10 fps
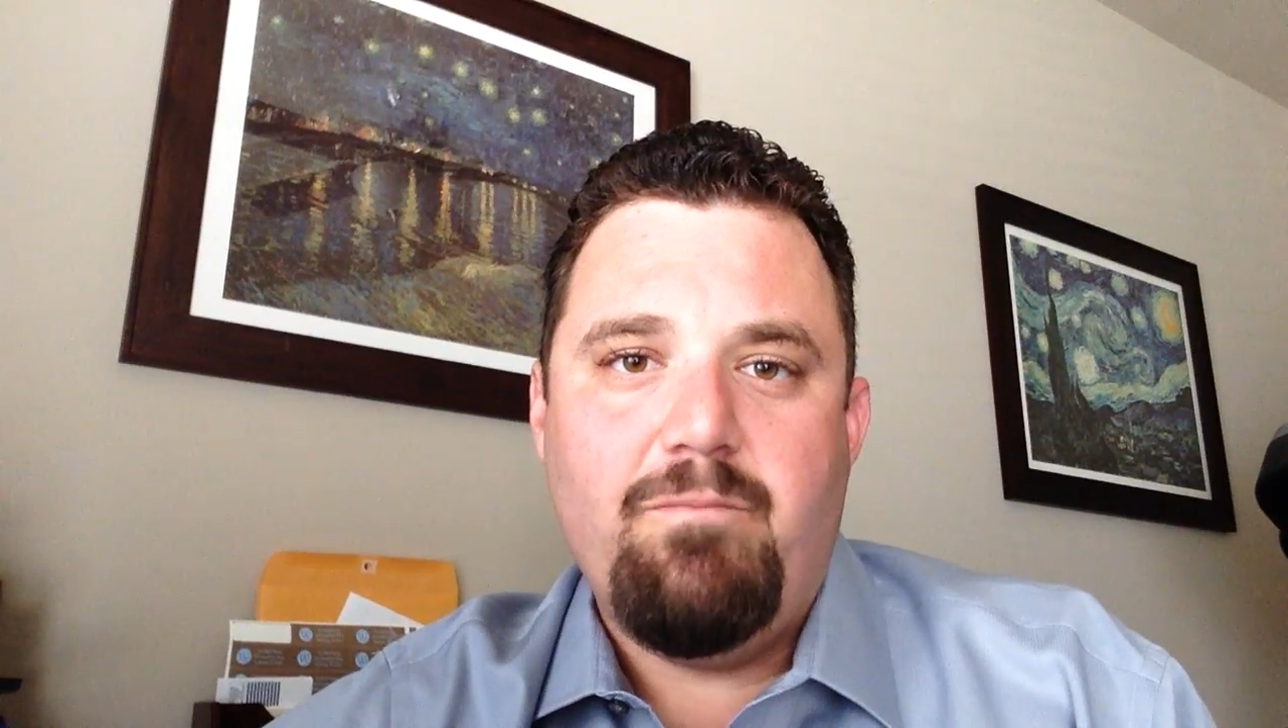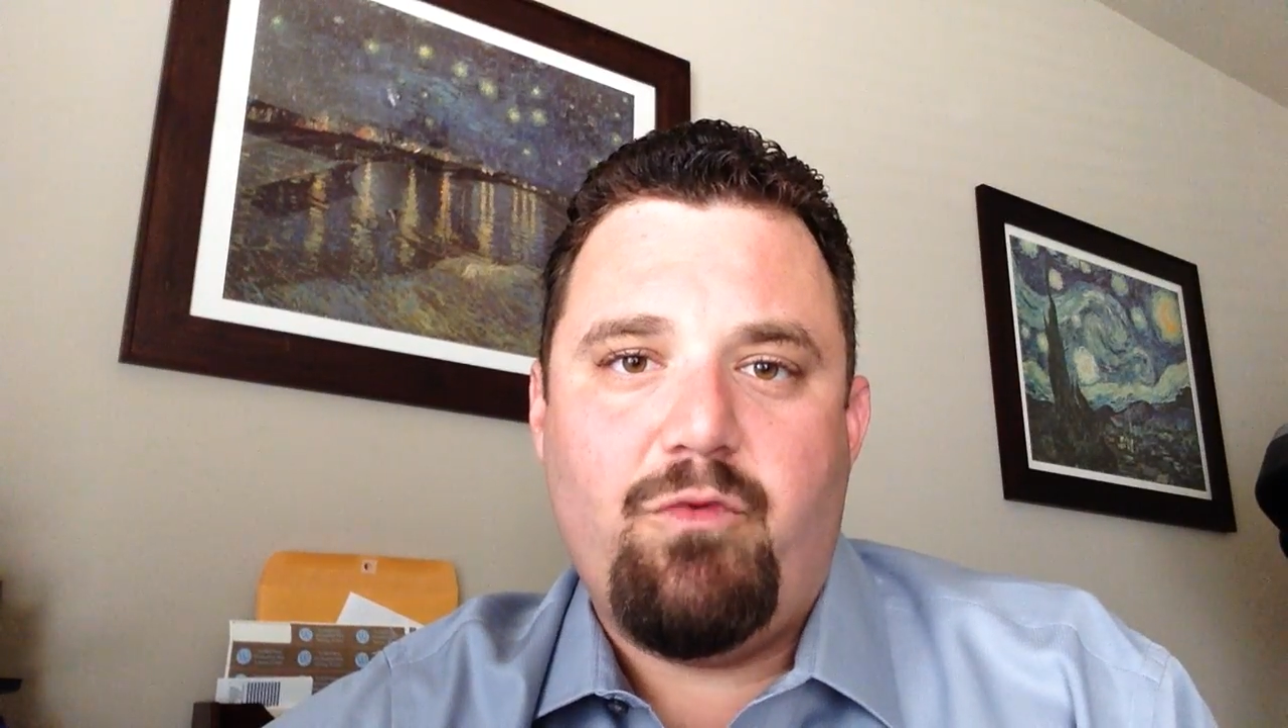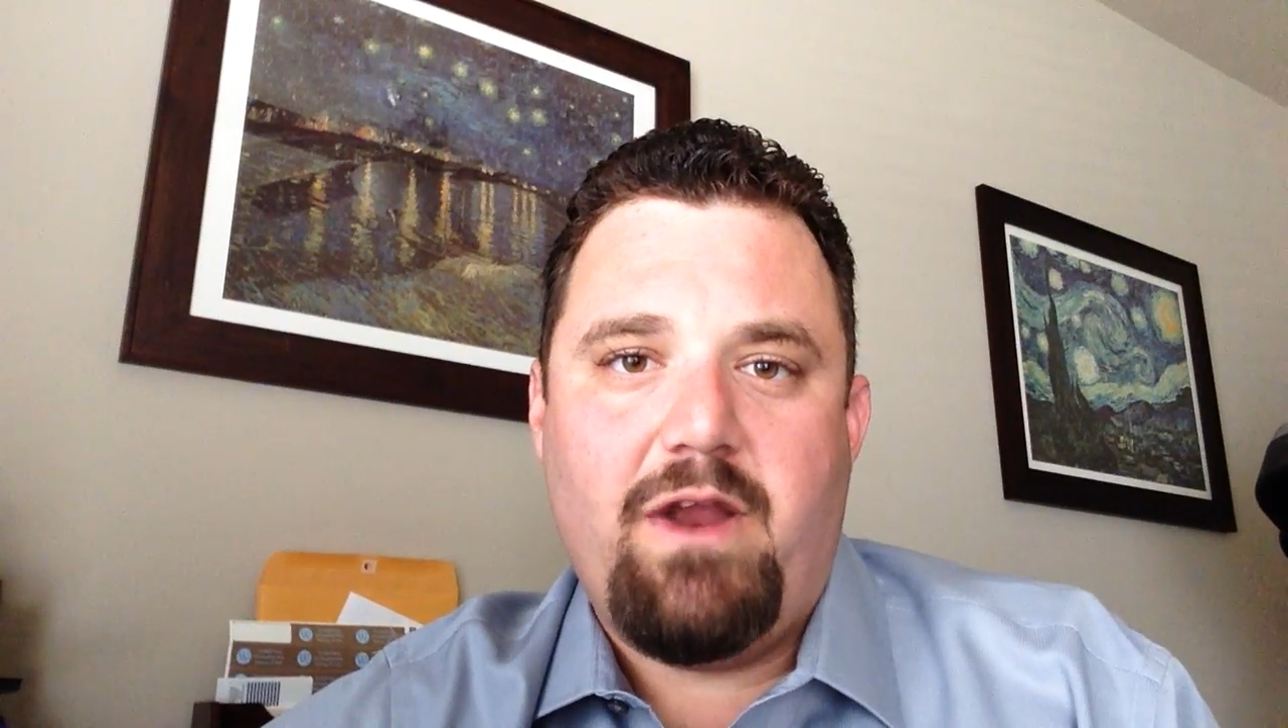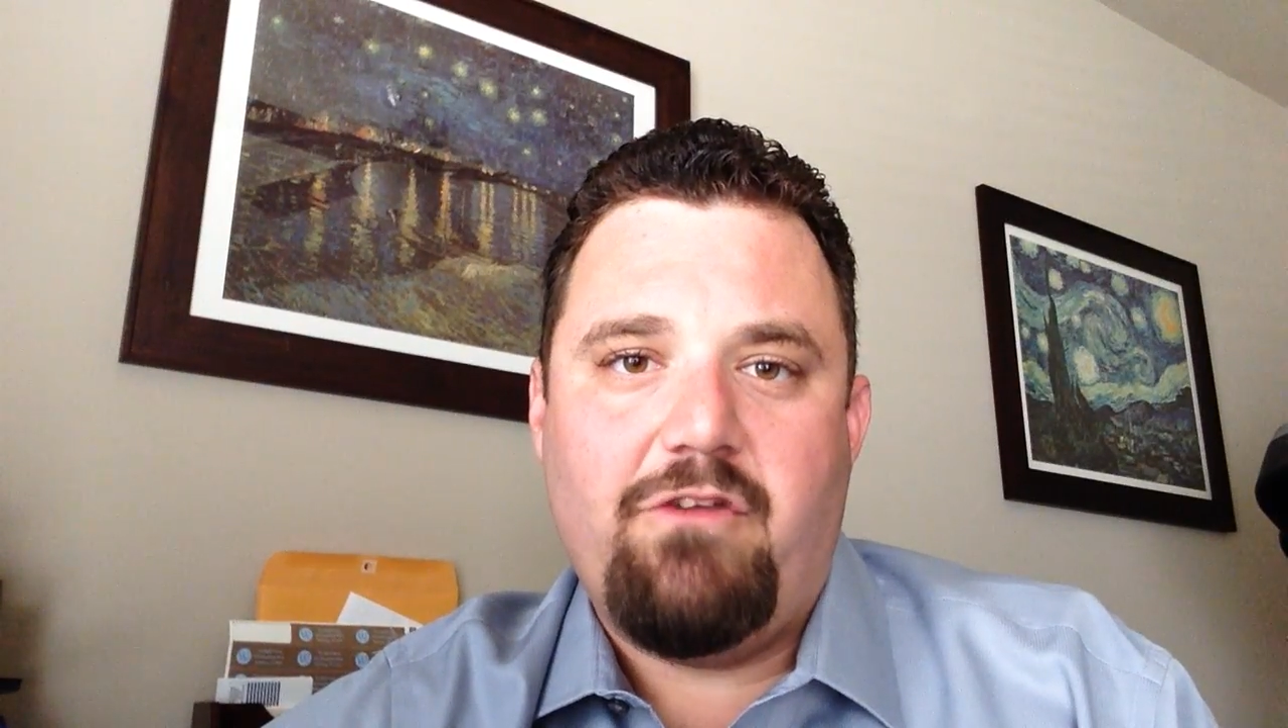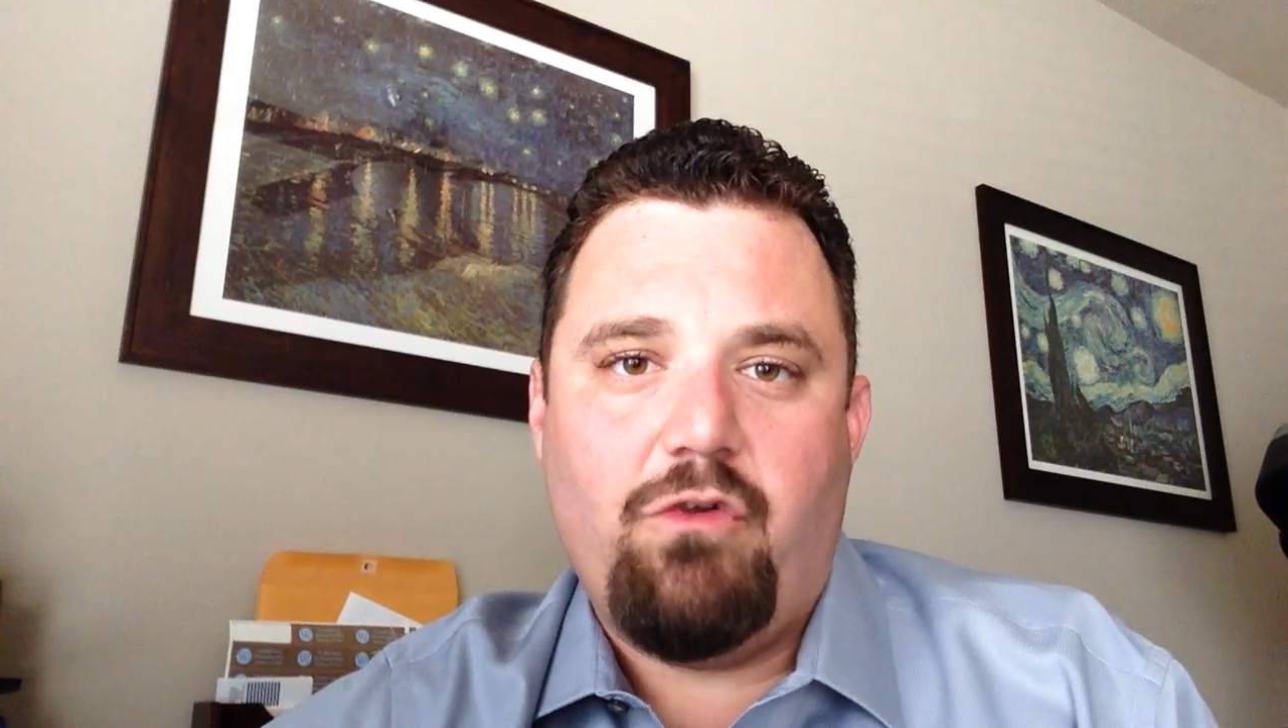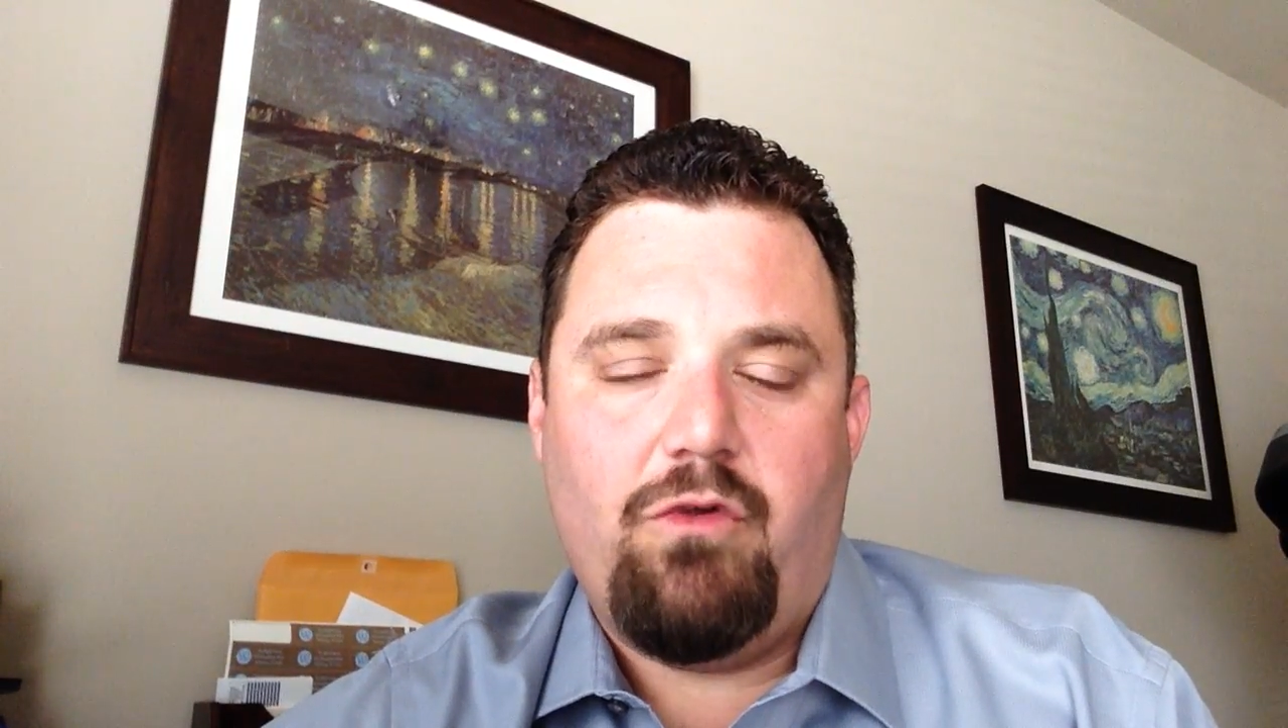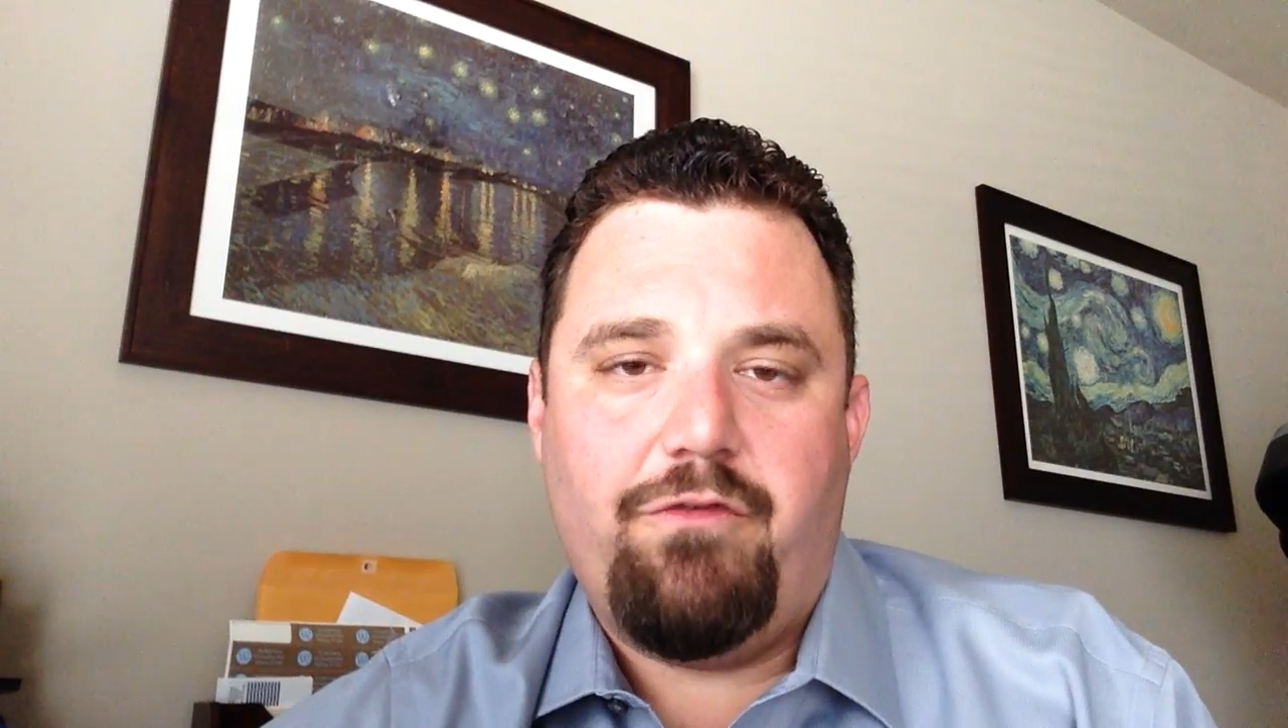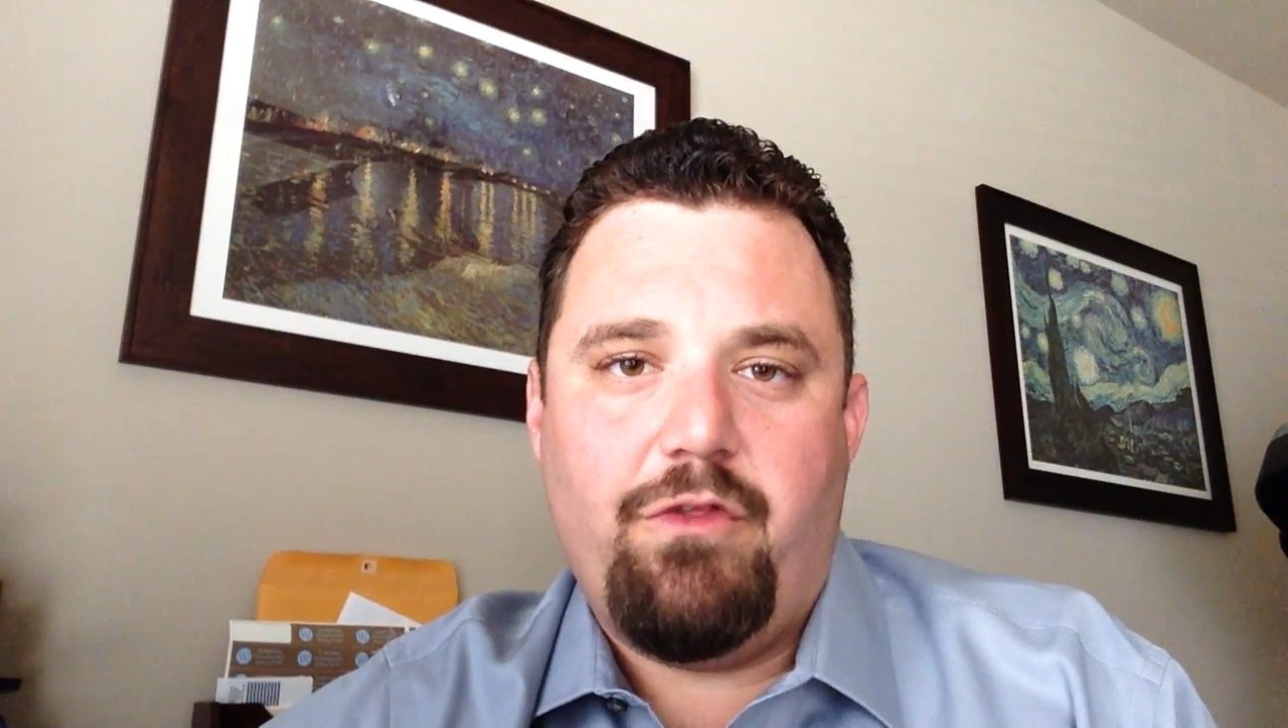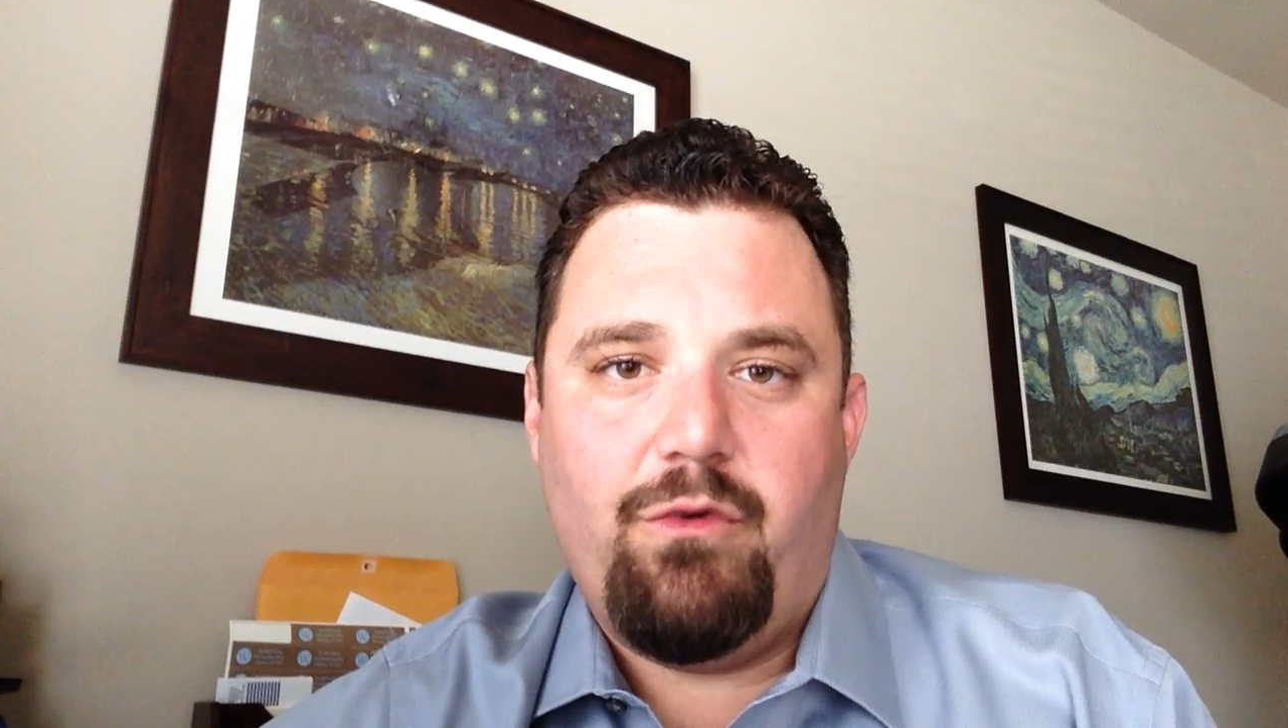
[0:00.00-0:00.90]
threshold for